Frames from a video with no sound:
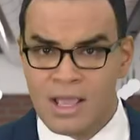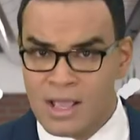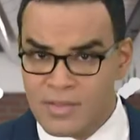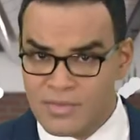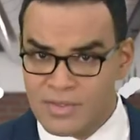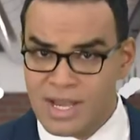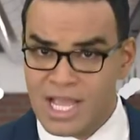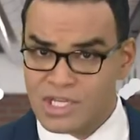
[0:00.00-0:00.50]

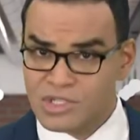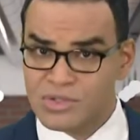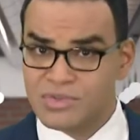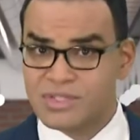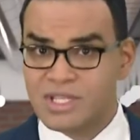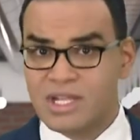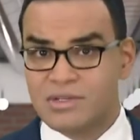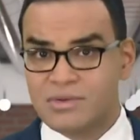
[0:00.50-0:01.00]
The National
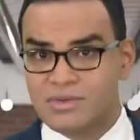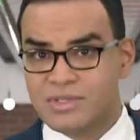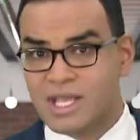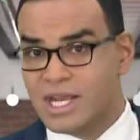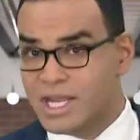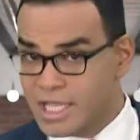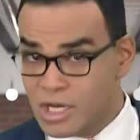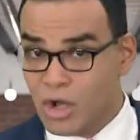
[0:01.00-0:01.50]
Center
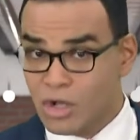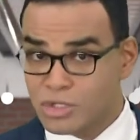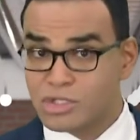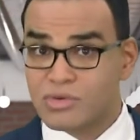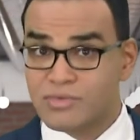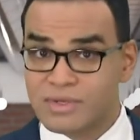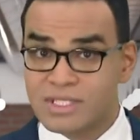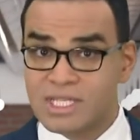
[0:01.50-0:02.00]
said it
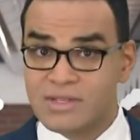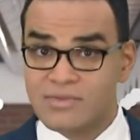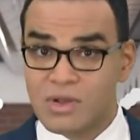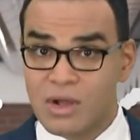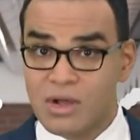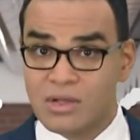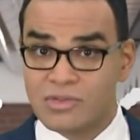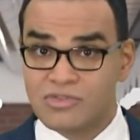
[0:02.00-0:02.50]
also received
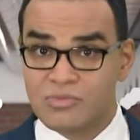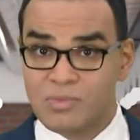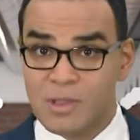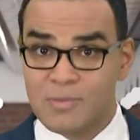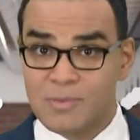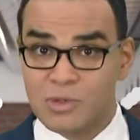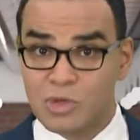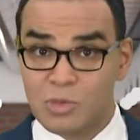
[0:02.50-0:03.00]
calls from
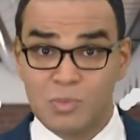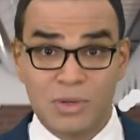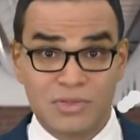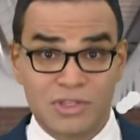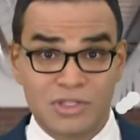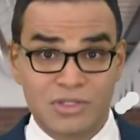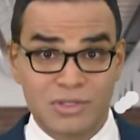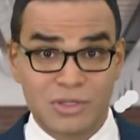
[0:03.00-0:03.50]
people who
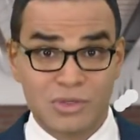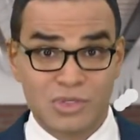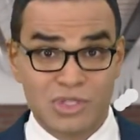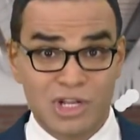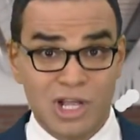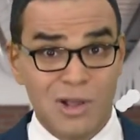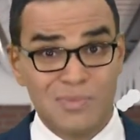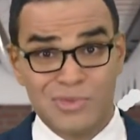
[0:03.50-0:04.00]
put the
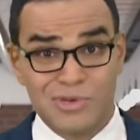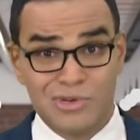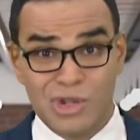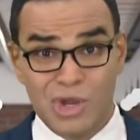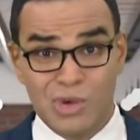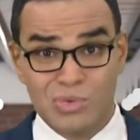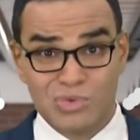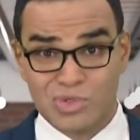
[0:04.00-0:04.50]
solution up their
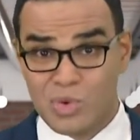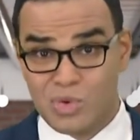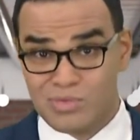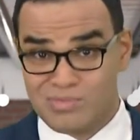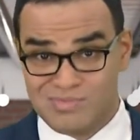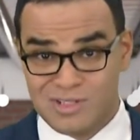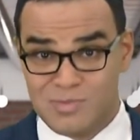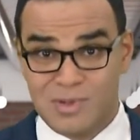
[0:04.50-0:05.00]
nose
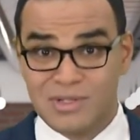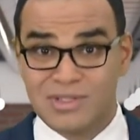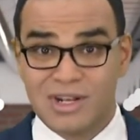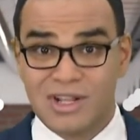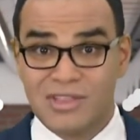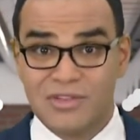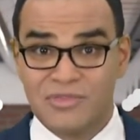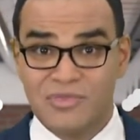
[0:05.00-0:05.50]
or spilled it
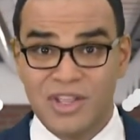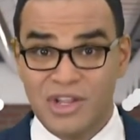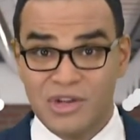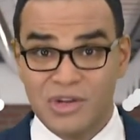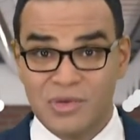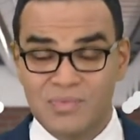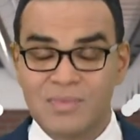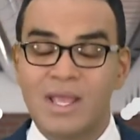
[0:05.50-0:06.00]
on their
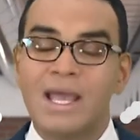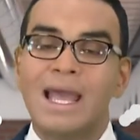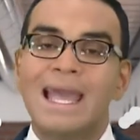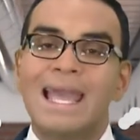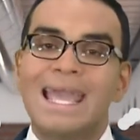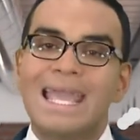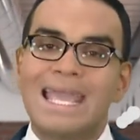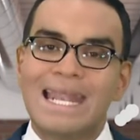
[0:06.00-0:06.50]
finger.
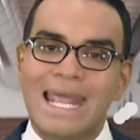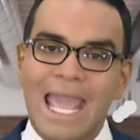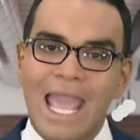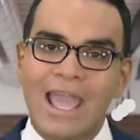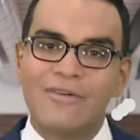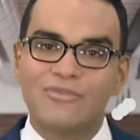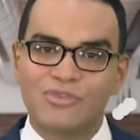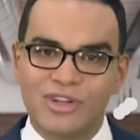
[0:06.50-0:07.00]
In
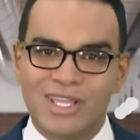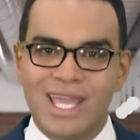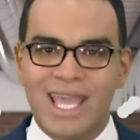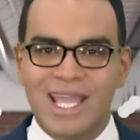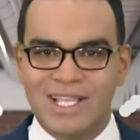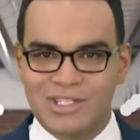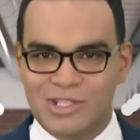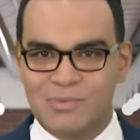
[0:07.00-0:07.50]
every
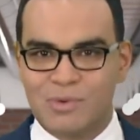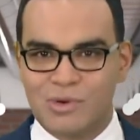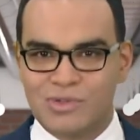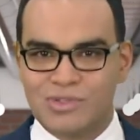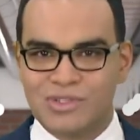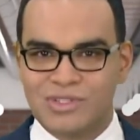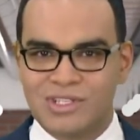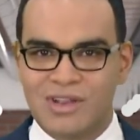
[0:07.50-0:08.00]
case, the
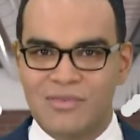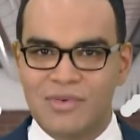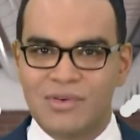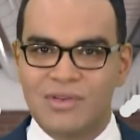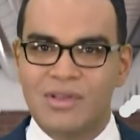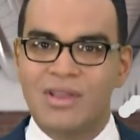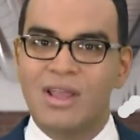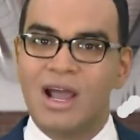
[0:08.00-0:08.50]
person
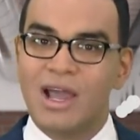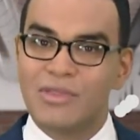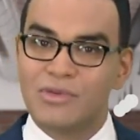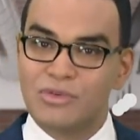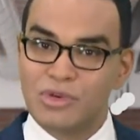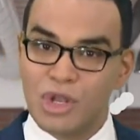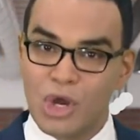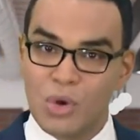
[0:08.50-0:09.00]
suffered
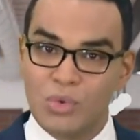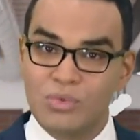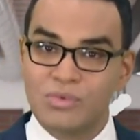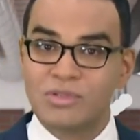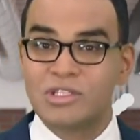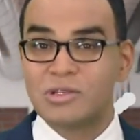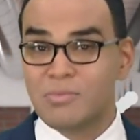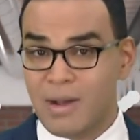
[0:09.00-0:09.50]
either no
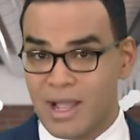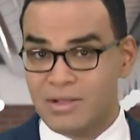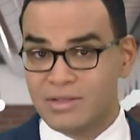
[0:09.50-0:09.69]
to mild